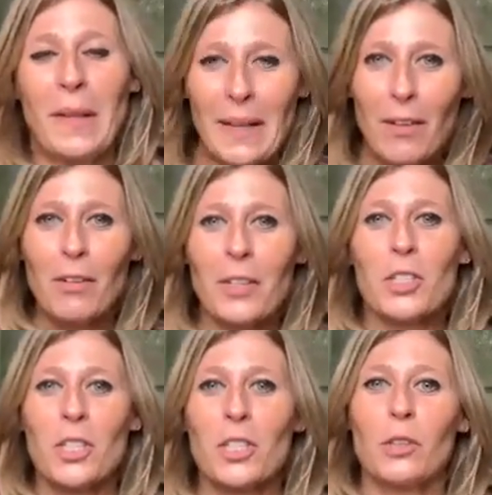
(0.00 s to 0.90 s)
Like
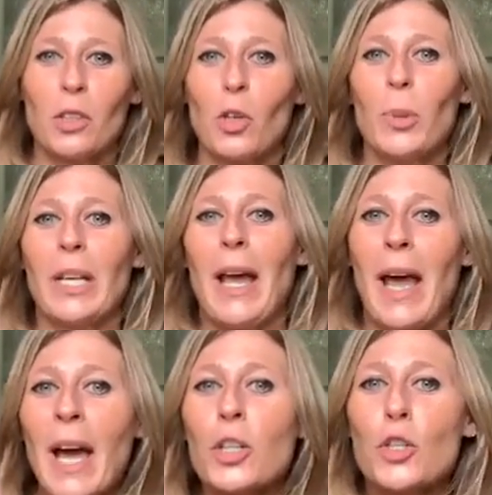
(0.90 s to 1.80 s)
everything's just a little bit
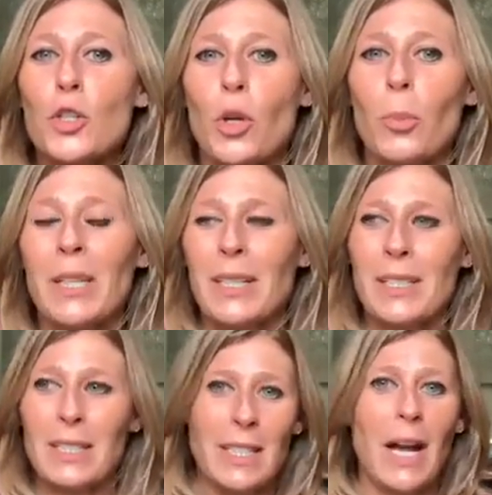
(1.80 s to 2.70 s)
extra
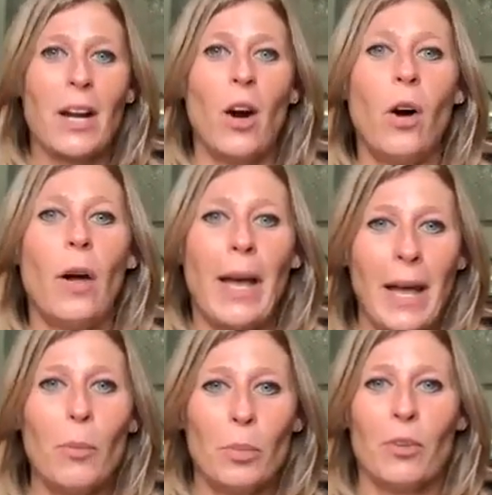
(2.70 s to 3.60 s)
because it's kind of all
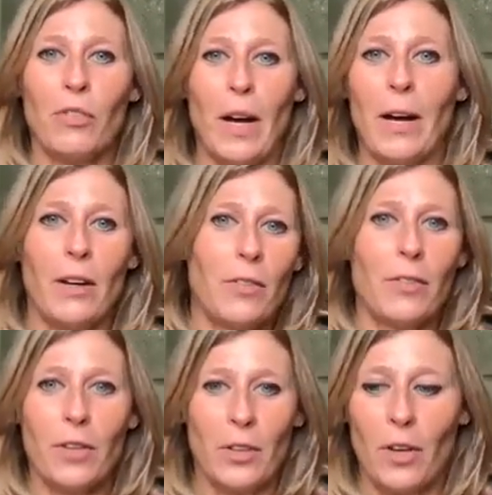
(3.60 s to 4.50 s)
amplified,
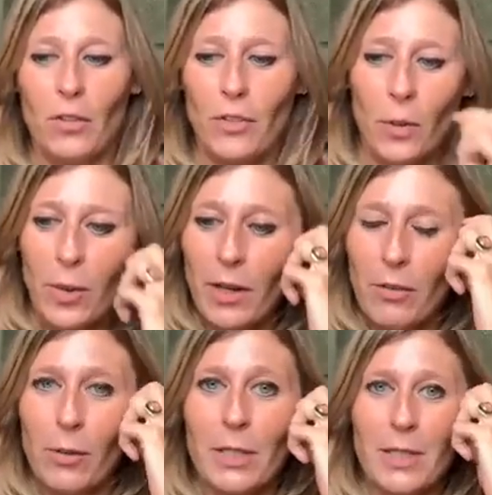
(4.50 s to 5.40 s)
for
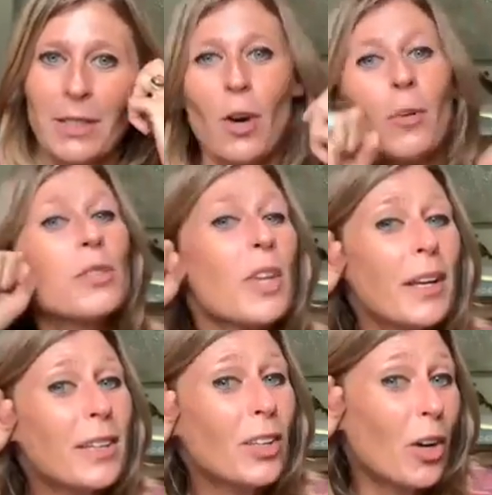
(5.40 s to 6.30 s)
whatever reason. Almost
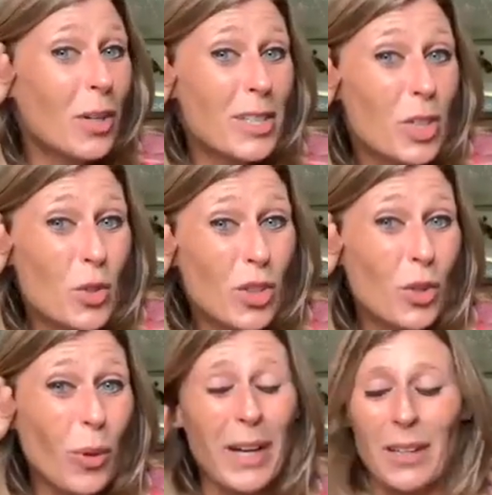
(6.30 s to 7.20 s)
like, because
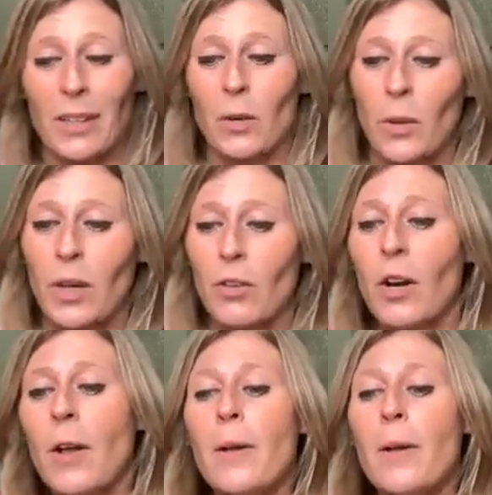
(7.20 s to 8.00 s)
you're right in it, whatever.